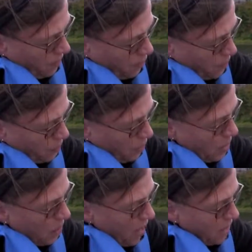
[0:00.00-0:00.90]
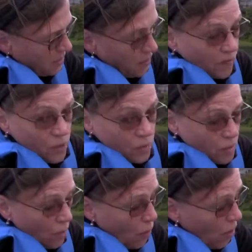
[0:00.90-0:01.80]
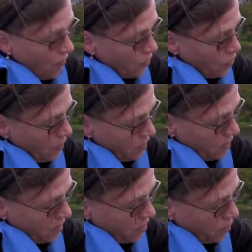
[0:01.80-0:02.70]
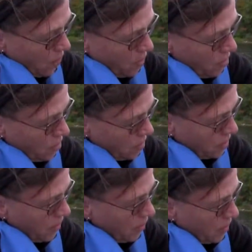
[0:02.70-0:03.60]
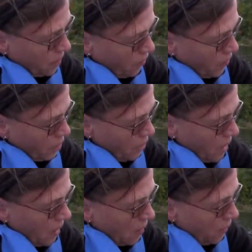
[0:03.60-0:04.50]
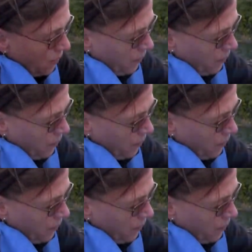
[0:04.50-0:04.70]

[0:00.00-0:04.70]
it's pretty passive and you can go off and do other things while your sample is filtering out.